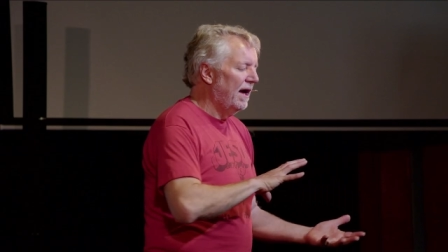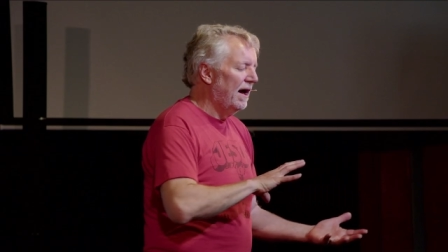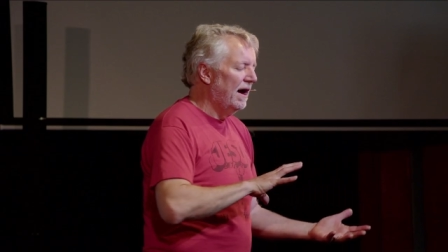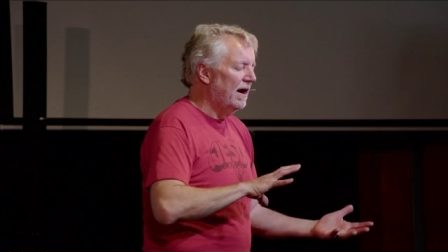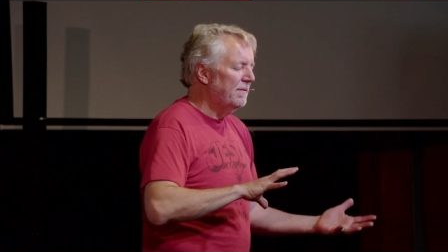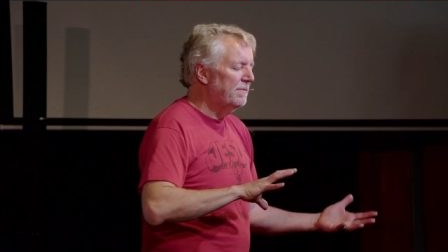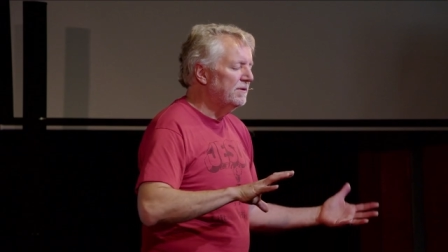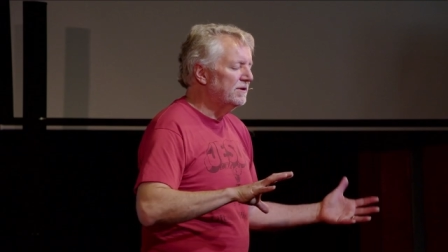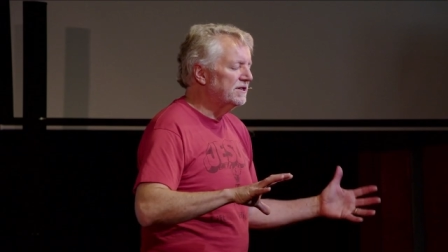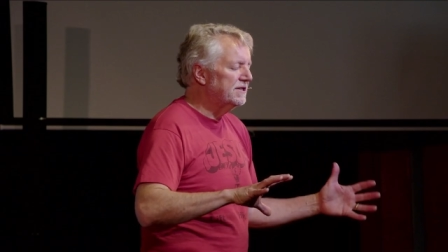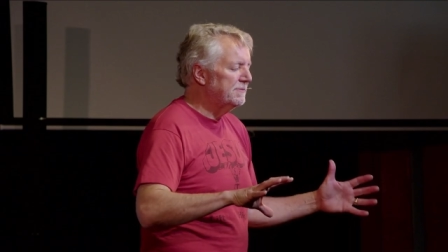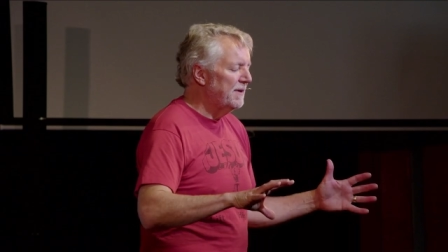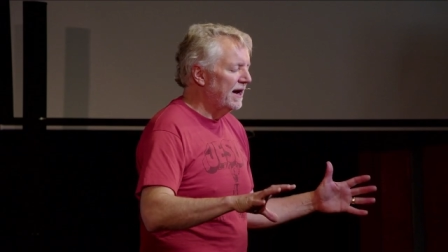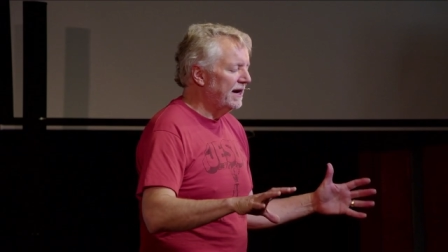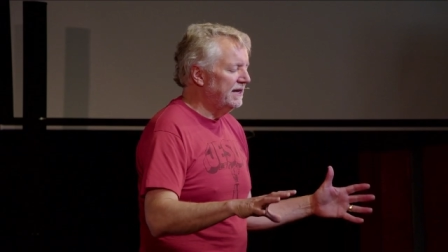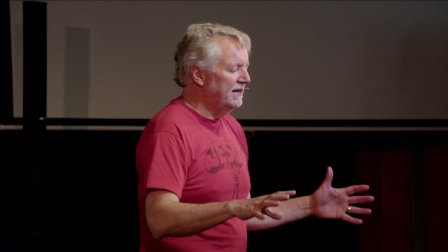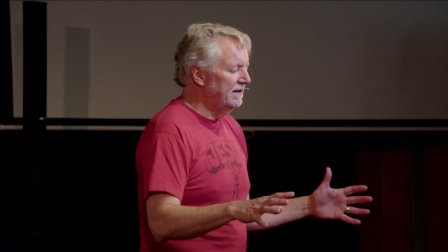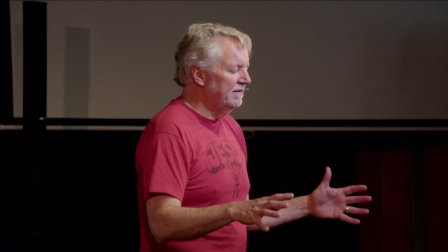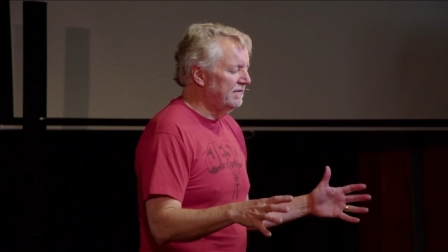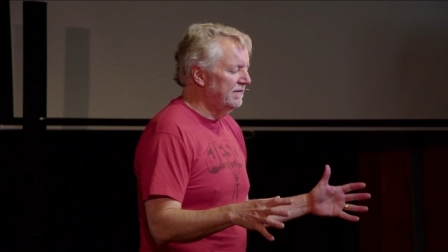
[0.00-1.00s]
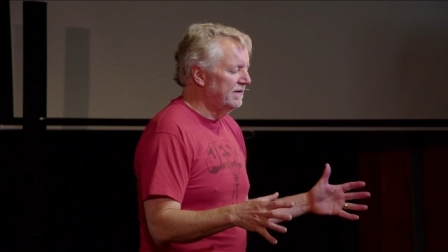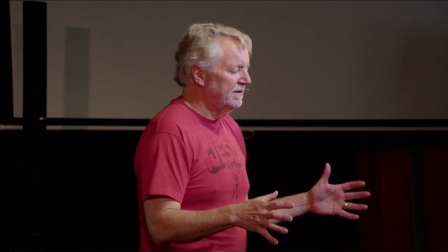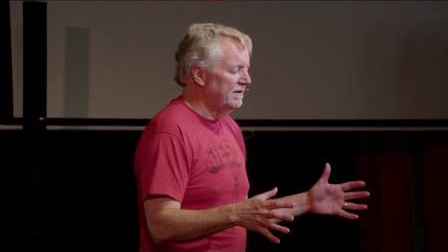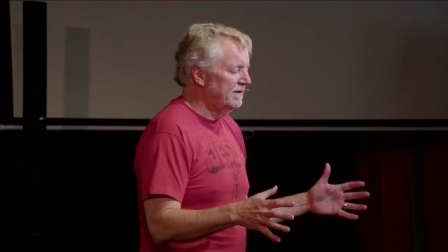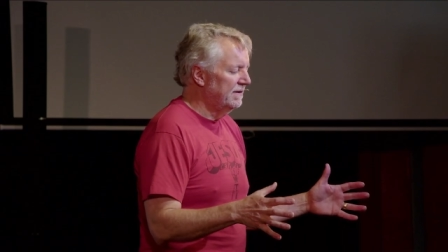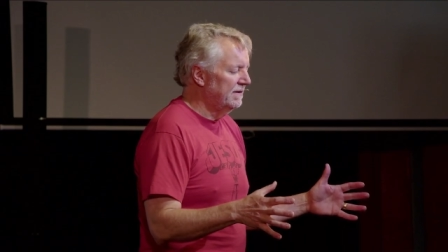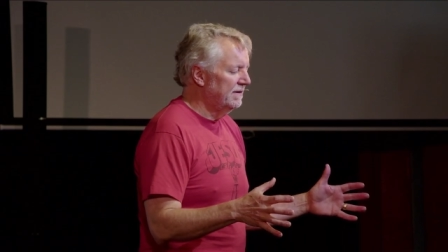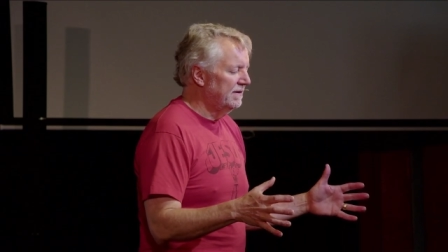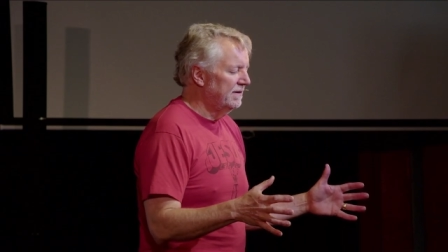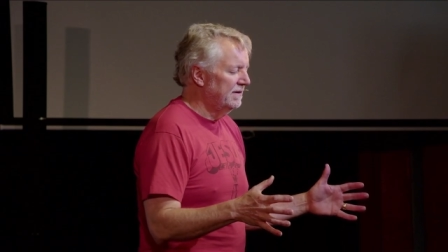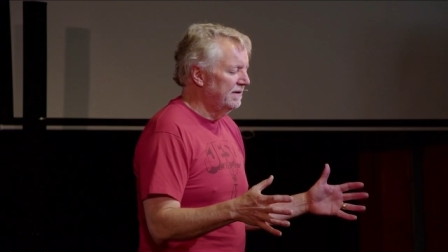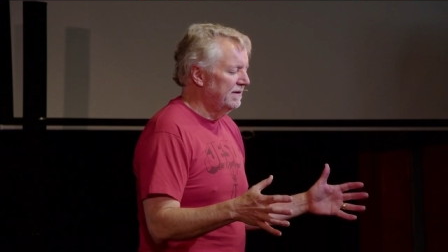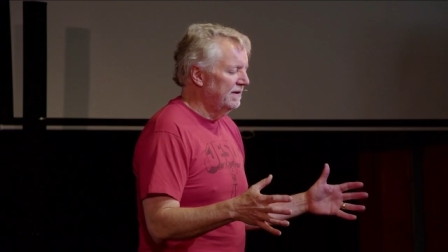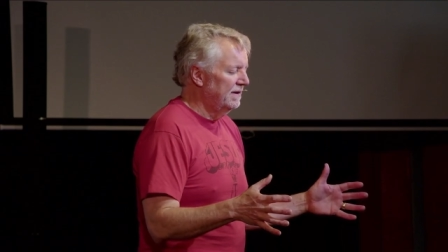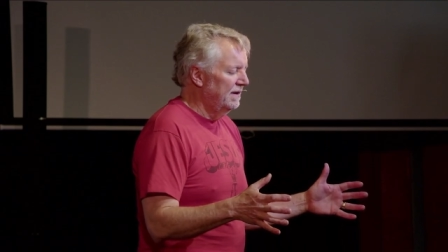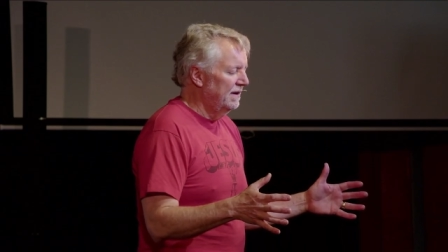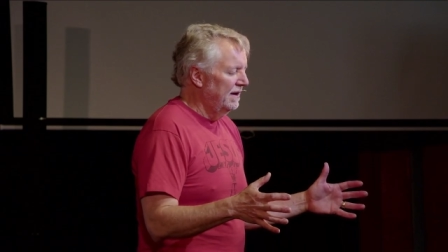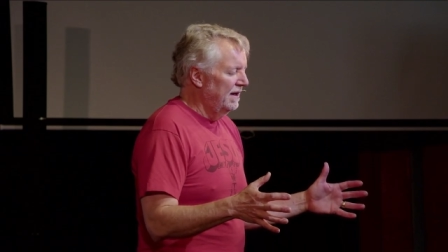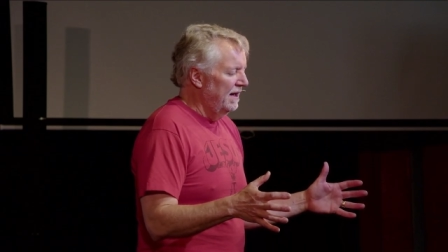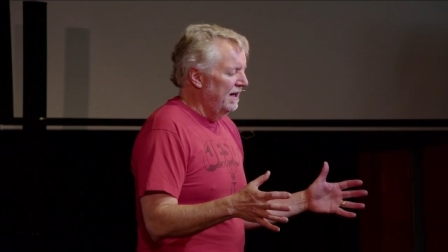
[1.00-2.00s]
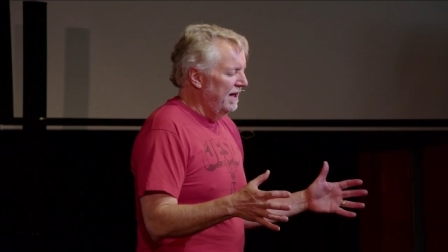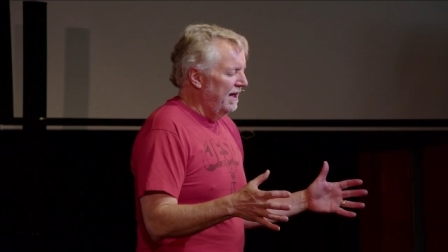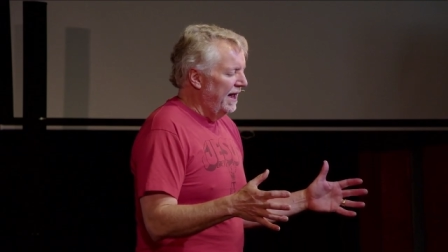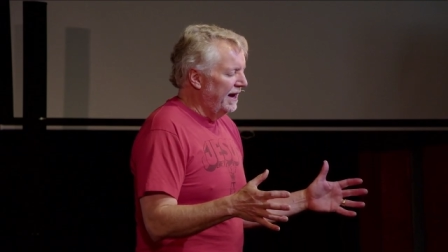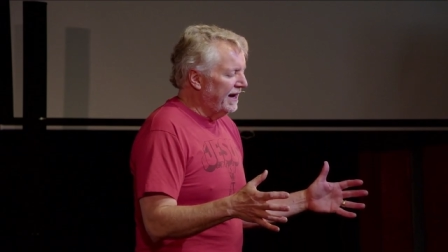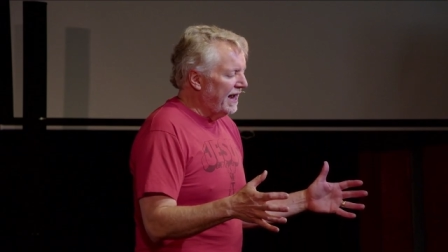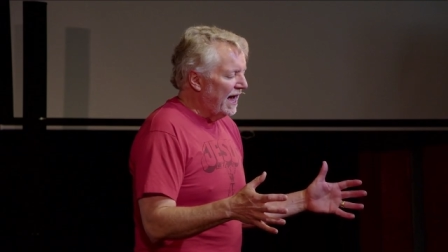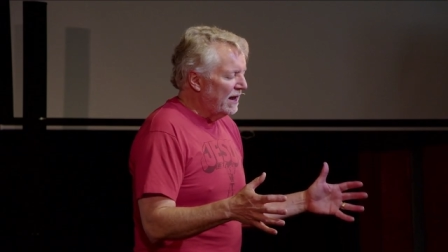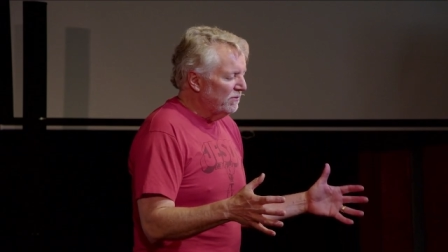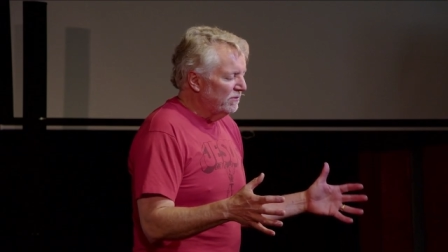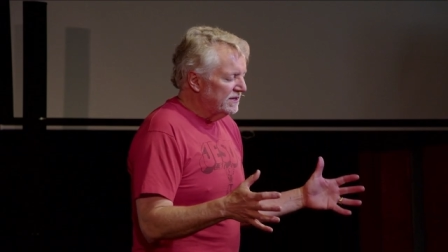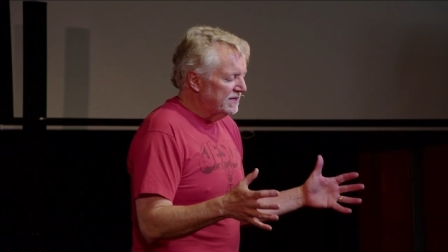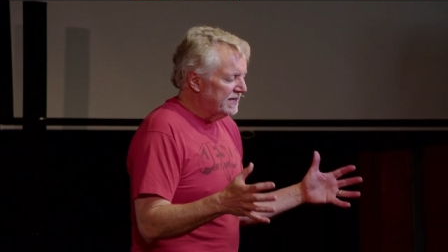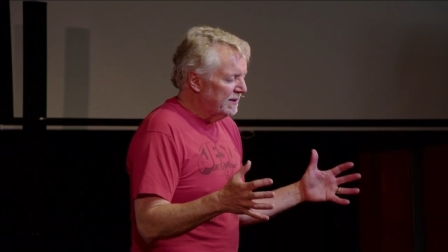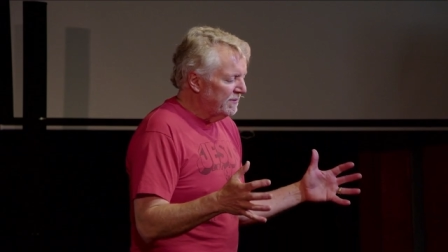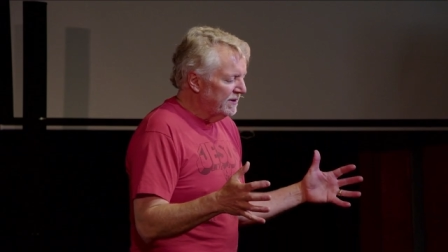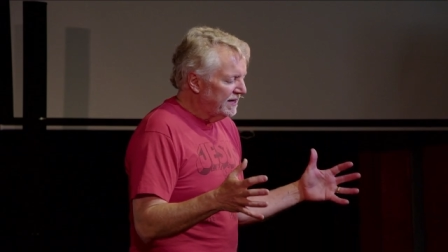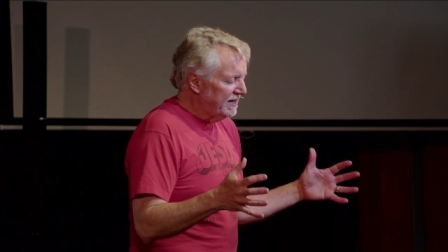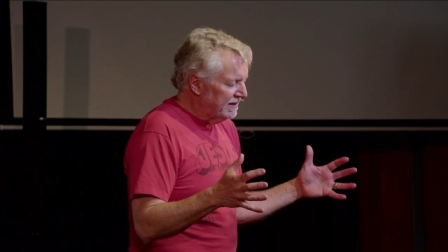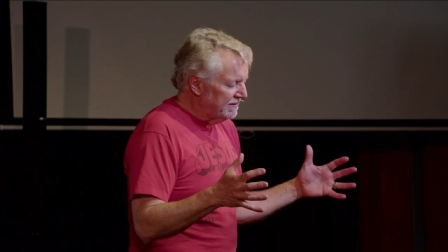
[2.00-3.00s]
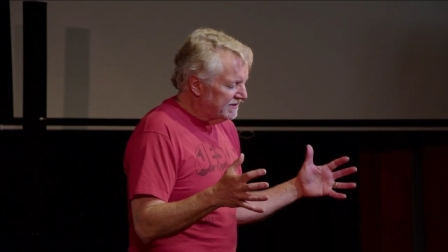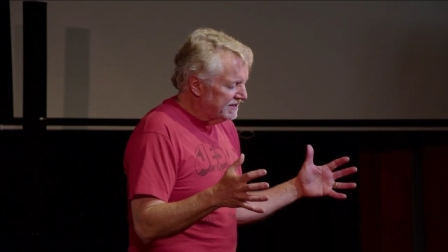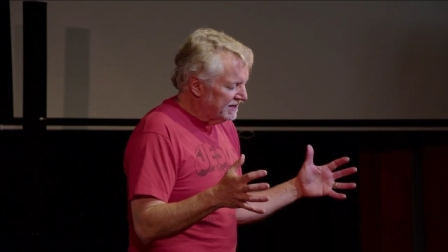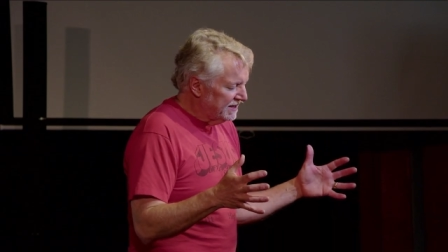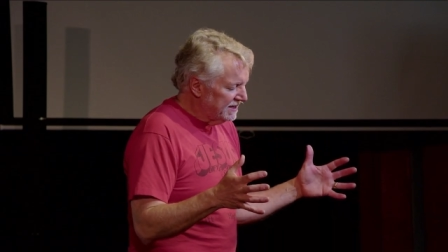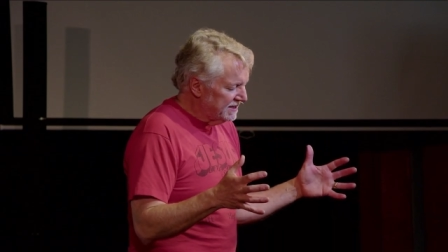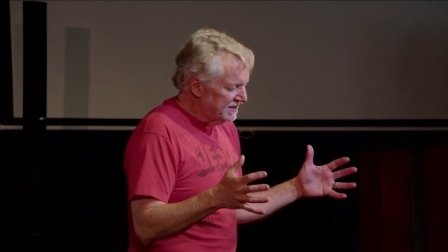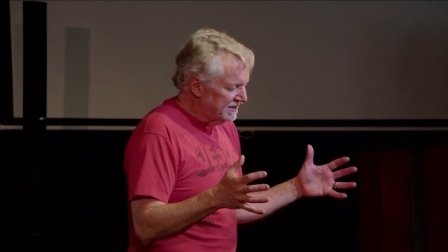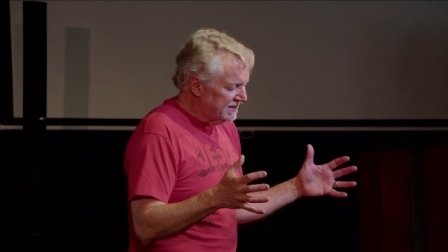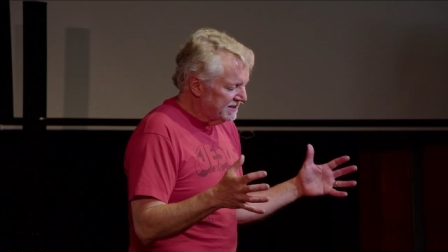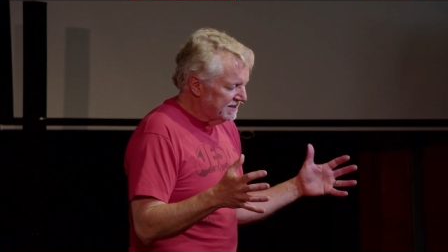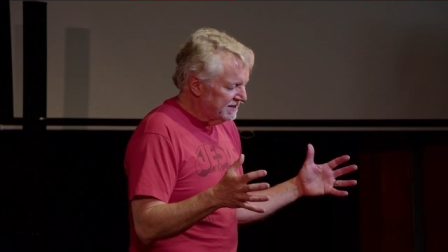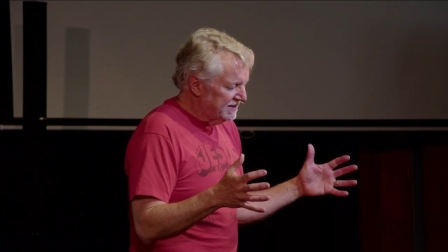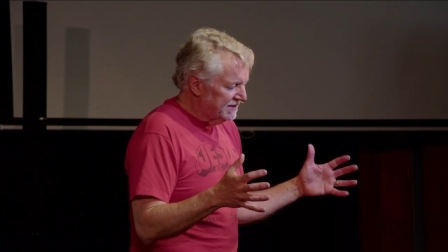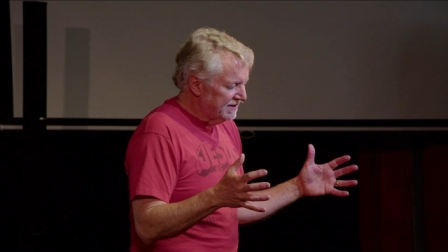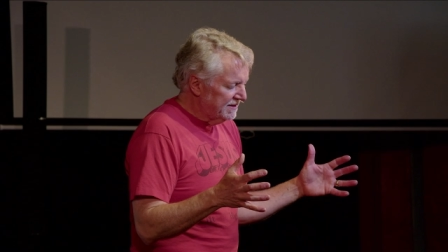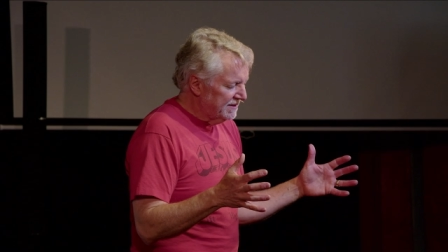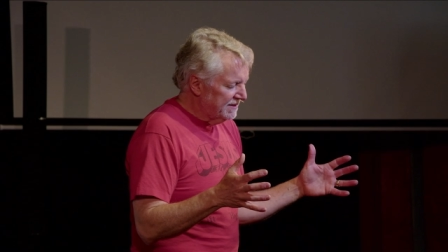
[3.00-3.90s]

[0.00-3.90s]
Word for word: our perspective. And God, when someone gives us